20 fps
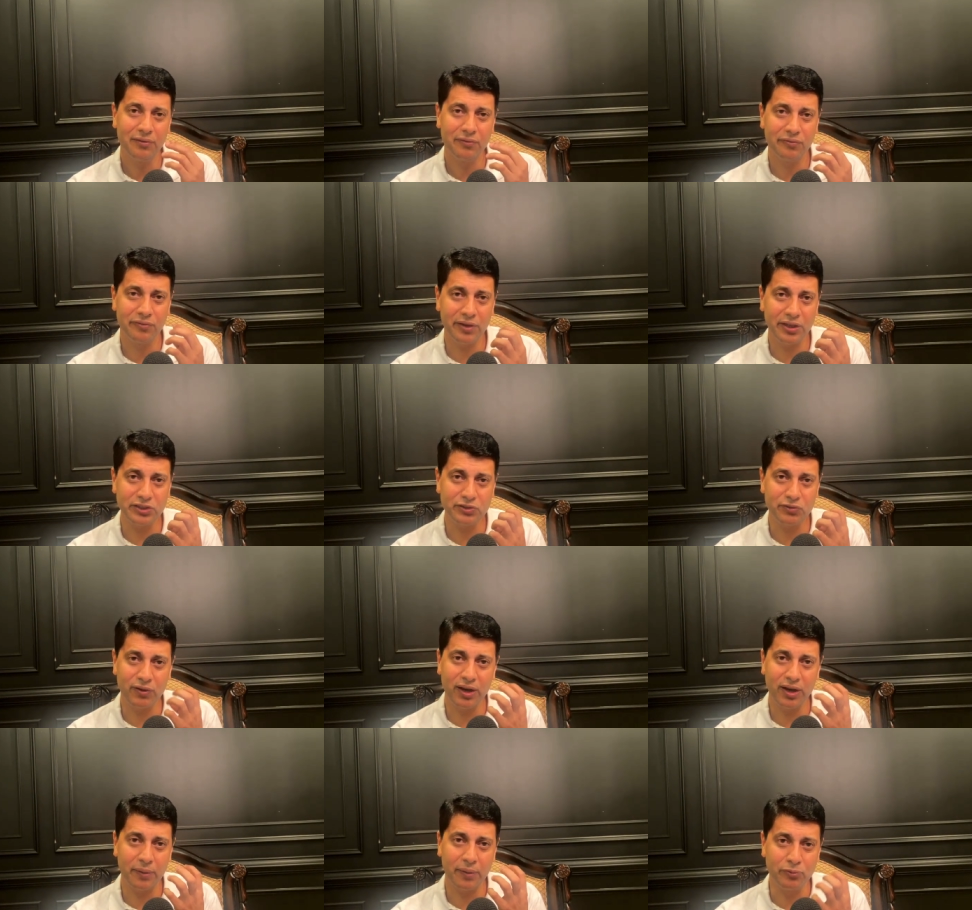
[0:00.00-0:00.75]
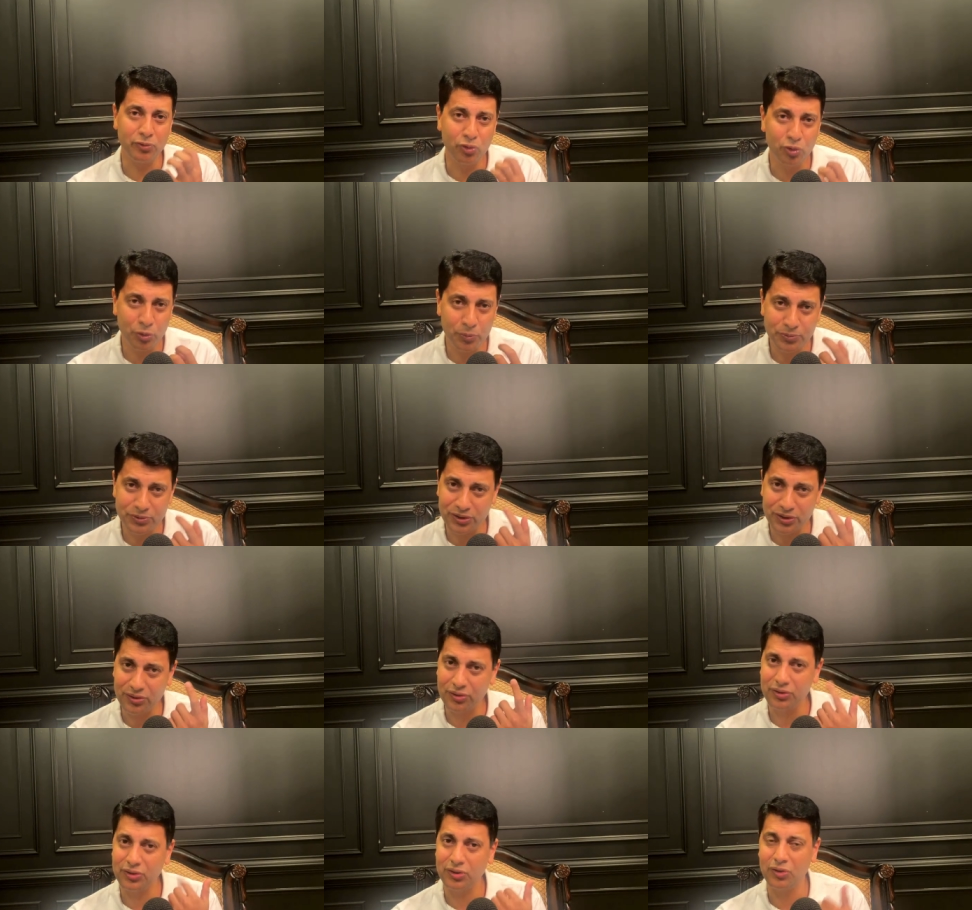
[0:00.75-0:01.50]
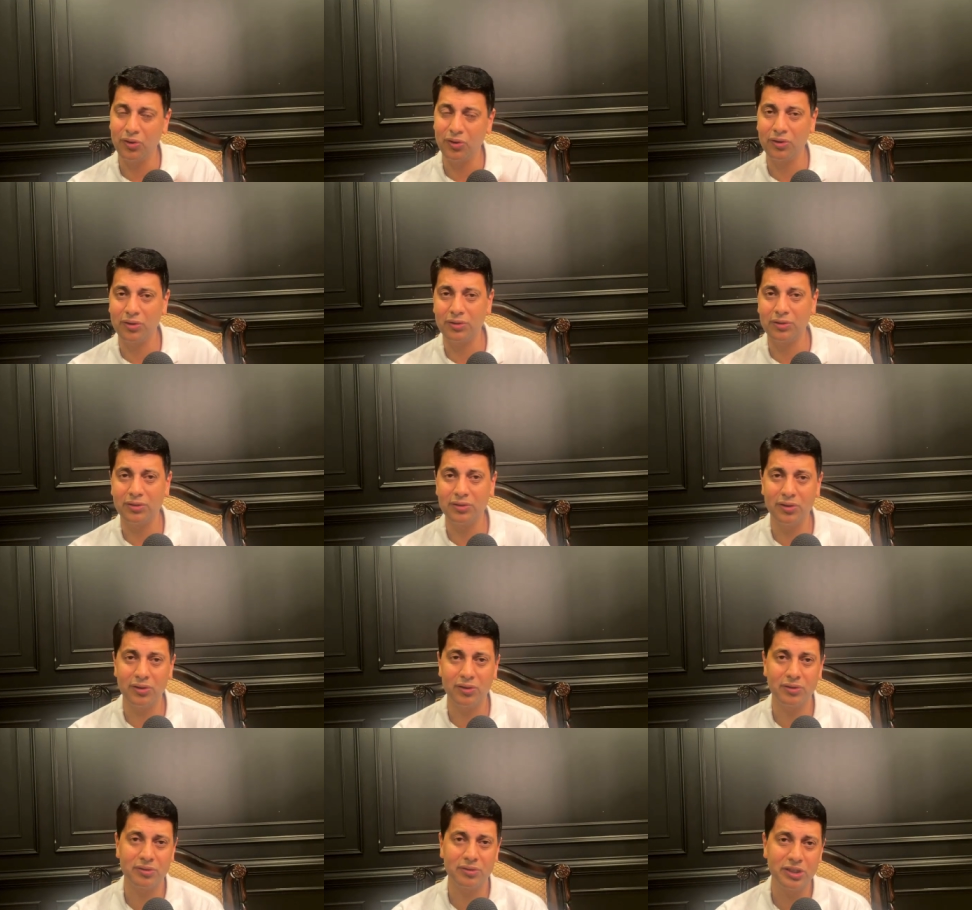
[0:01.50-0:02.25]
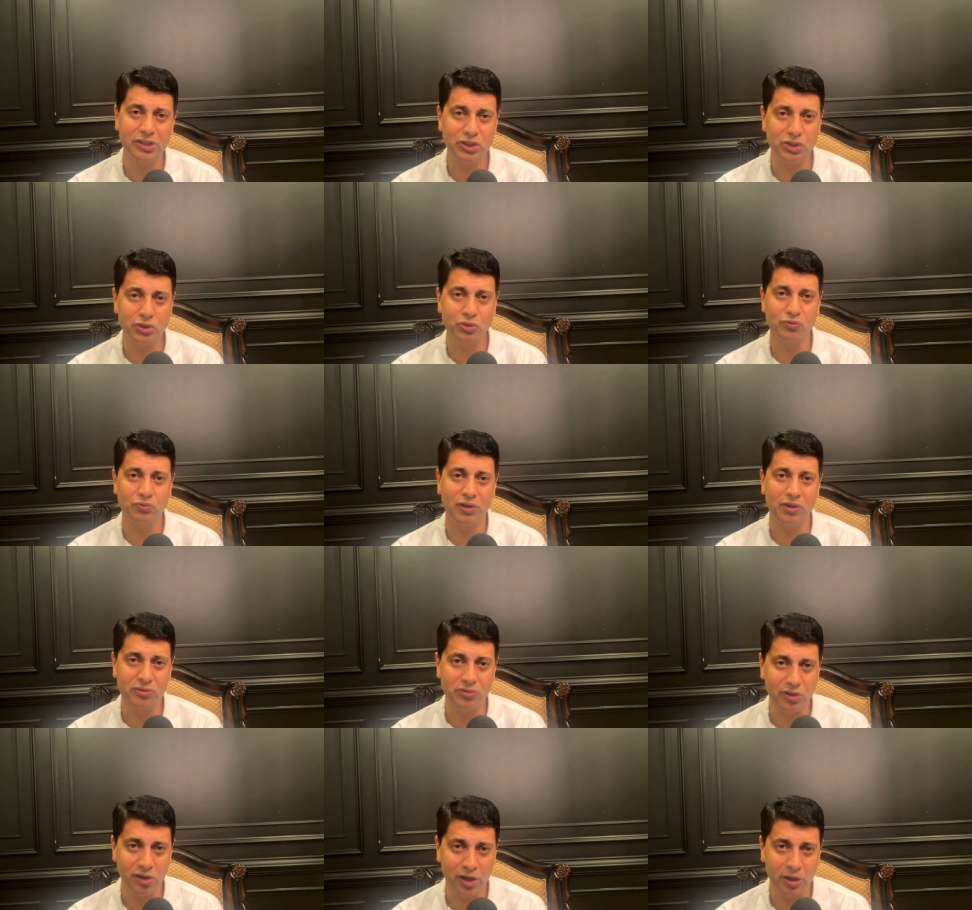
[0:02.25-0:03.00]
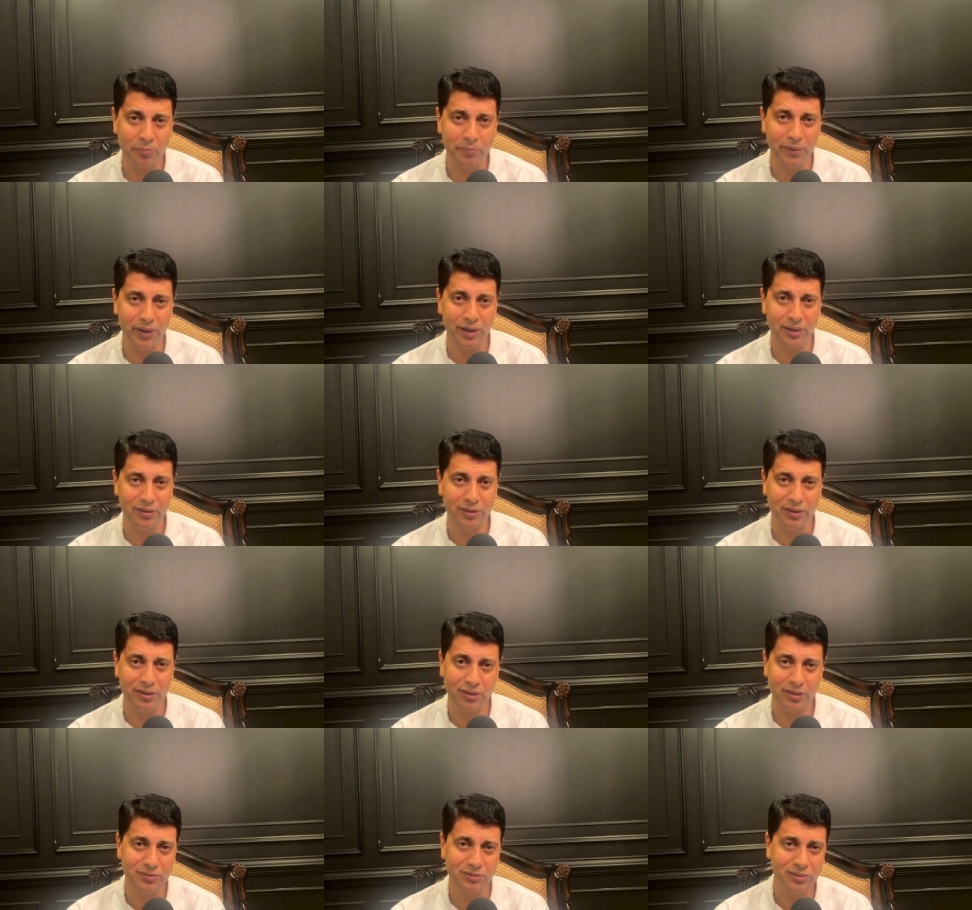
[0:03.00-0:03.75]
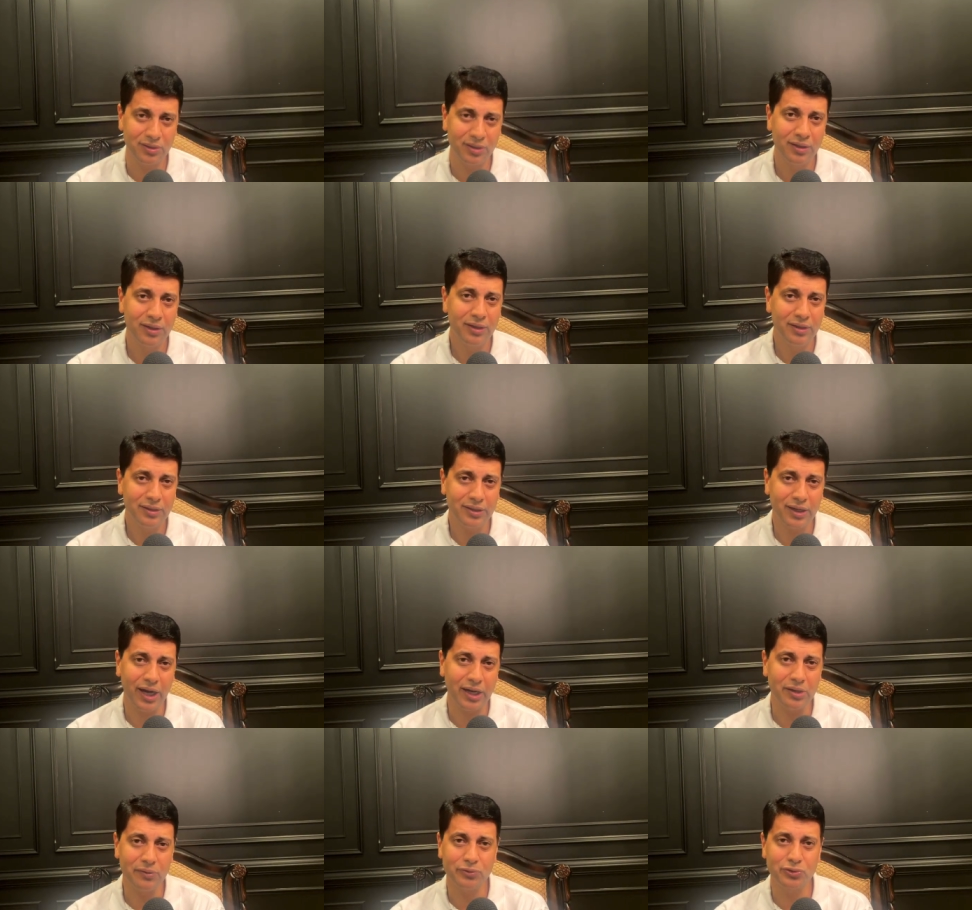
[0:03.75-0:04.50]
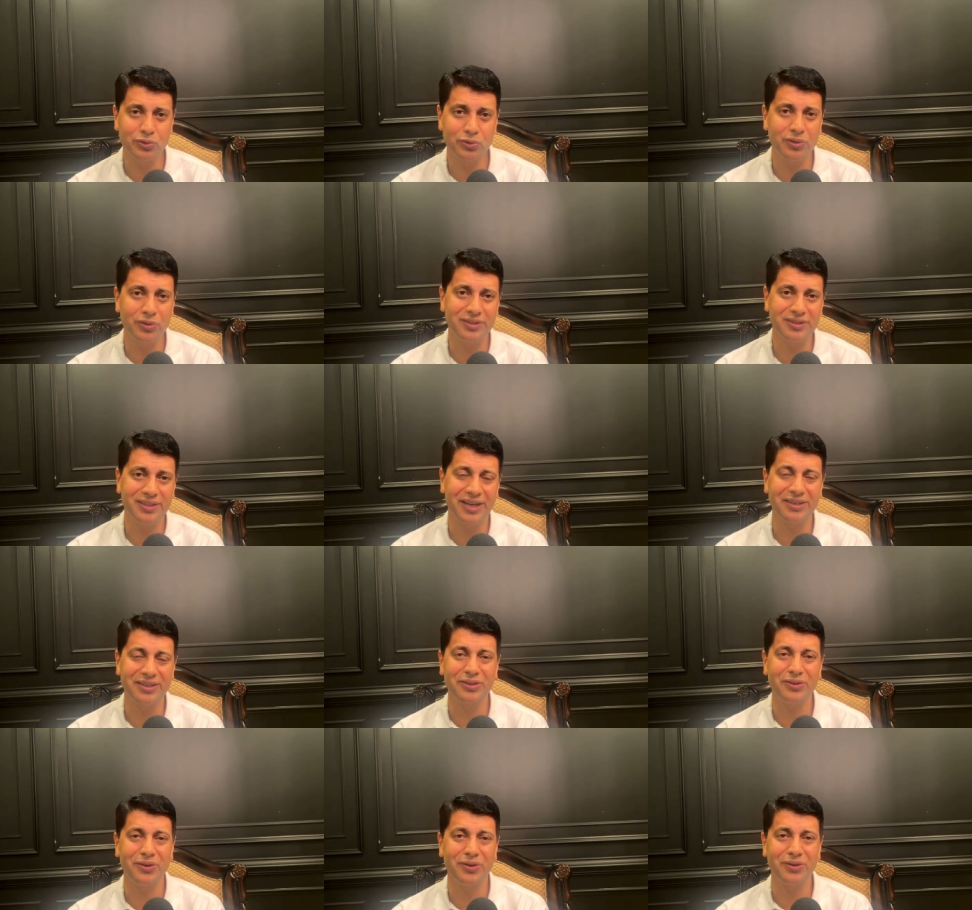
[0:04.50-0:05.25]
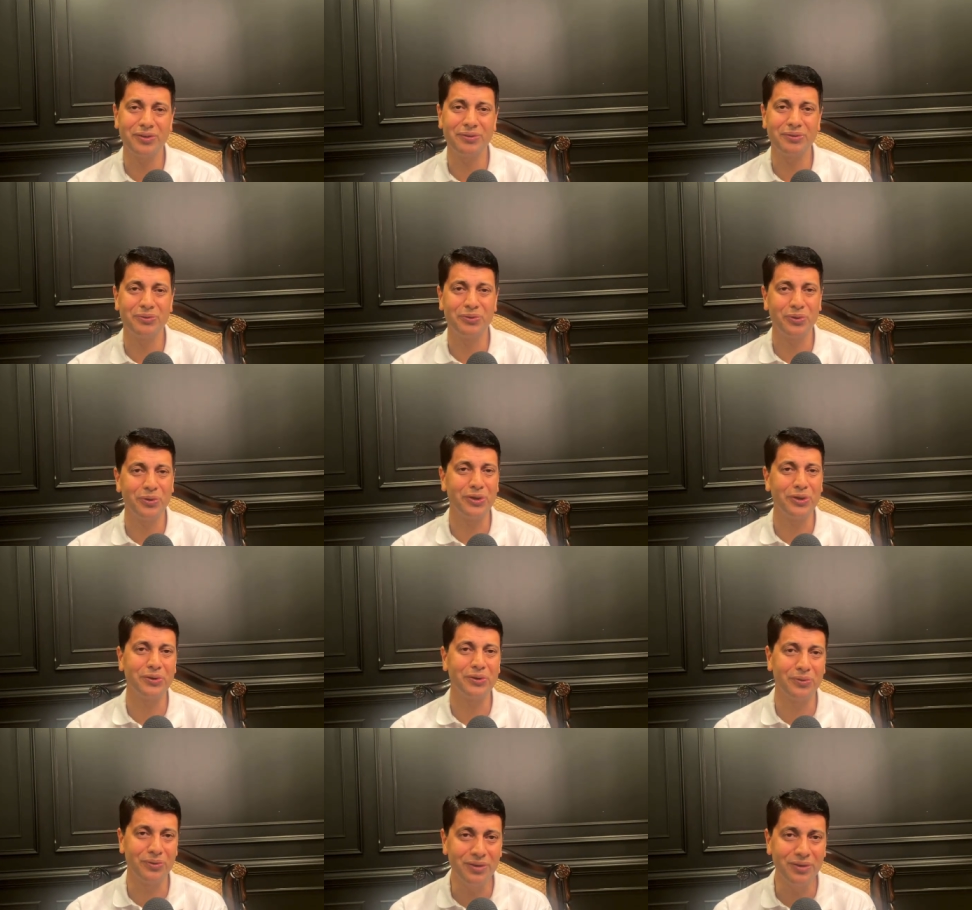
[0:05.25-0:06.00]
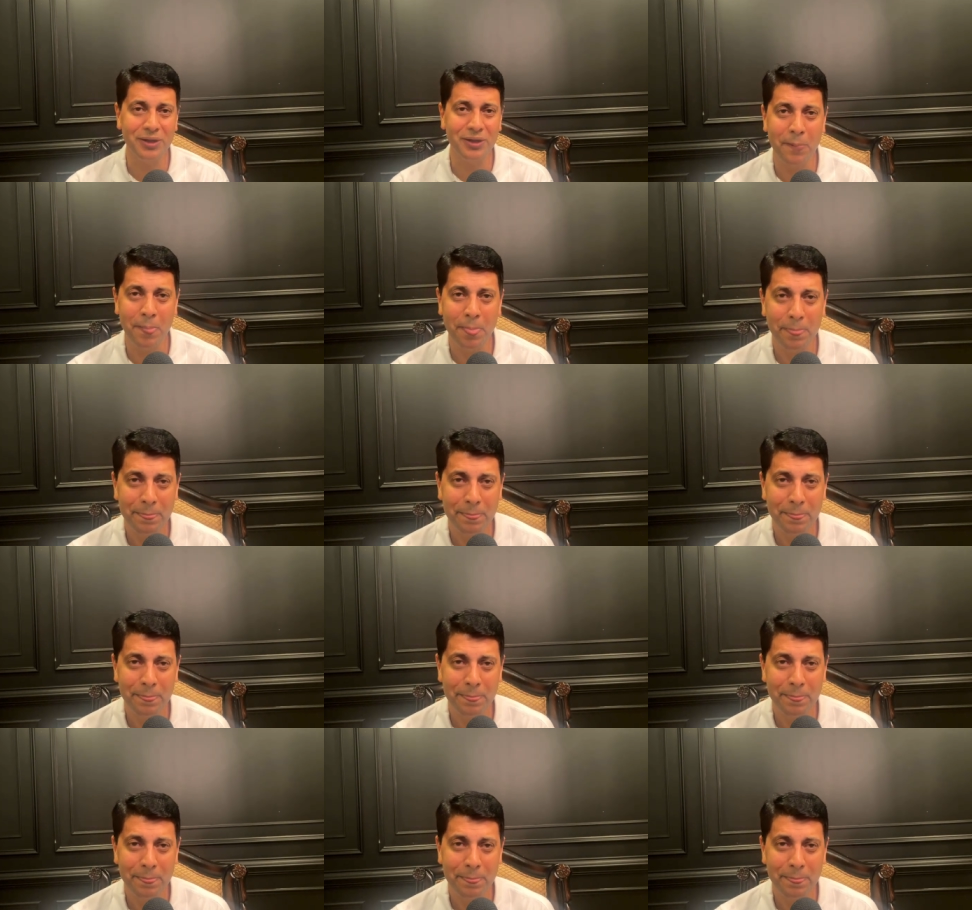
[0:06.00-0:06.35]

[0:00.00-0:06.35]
face will have droops you know your your tissues will drop and it is kind of showing that you are growing old